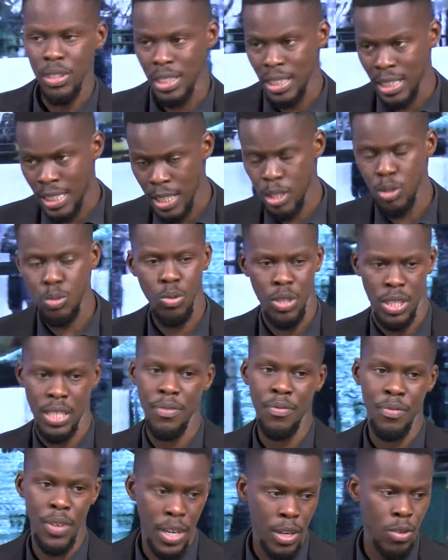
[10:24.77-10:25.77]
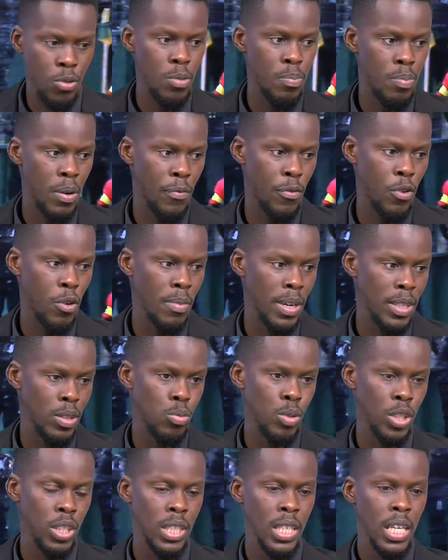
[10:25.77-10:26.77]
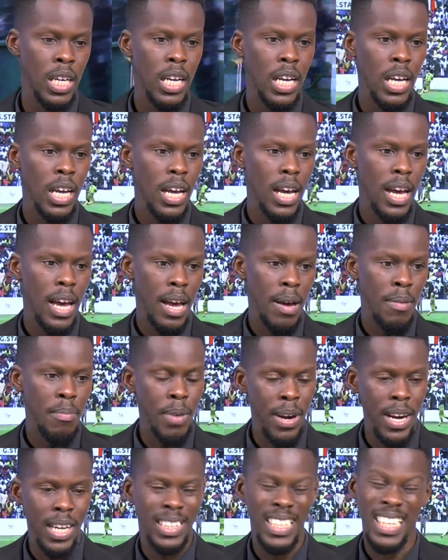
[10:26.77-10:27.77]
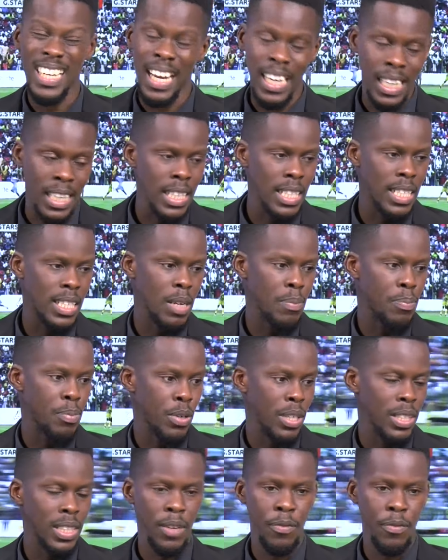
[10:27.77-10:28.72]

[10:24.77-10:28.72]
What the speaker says: This was a very good performance, which merited at least a point.